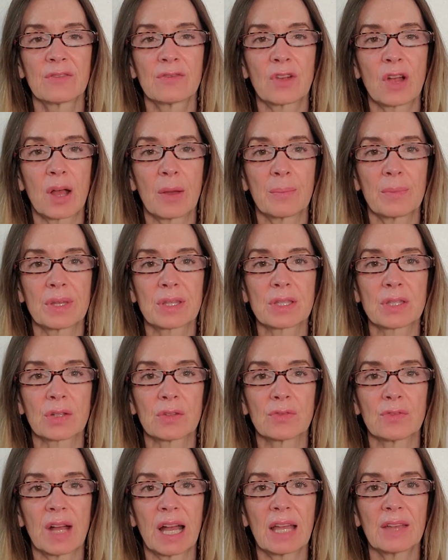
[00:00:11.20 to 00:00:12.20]
from
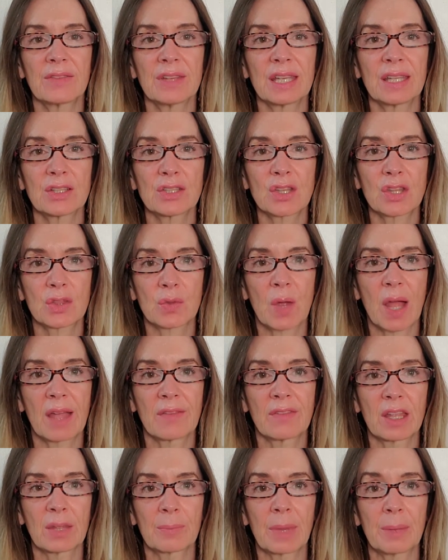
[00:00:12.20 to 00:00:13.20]
Surviving to
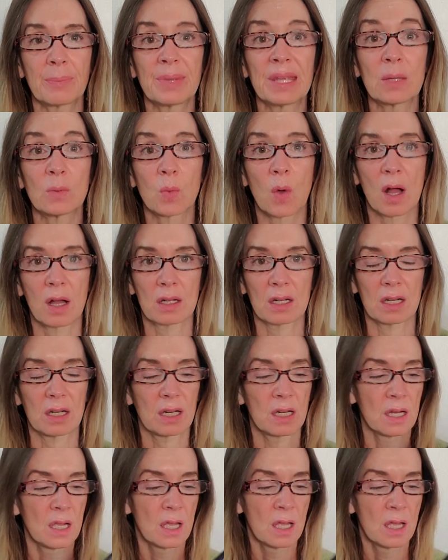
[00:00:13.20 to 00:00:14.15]
Thriving by Pete Walker.